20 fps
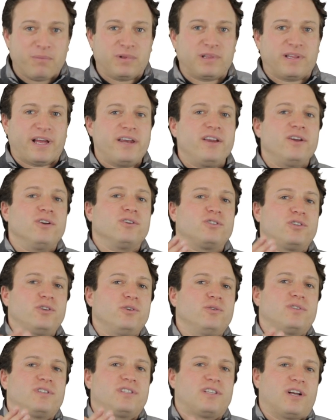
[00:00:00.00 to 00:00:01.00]
Millennials
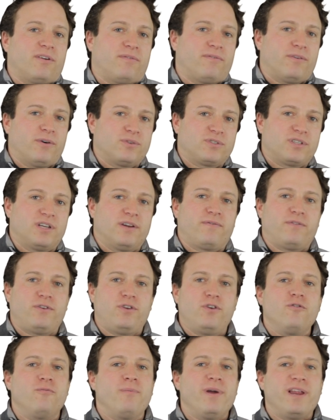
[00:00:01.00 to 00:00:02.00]
use cell phones, and if
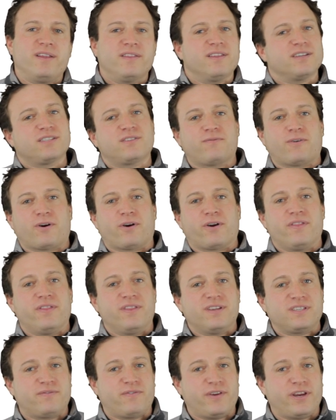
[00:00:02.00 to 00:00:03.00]
you've made it this far
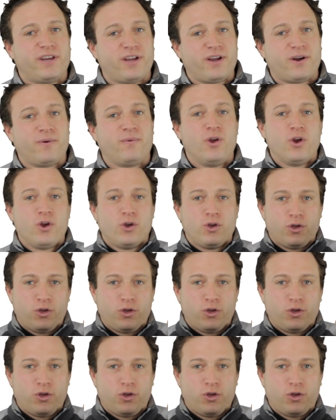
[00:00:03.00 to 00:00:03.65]
in this video,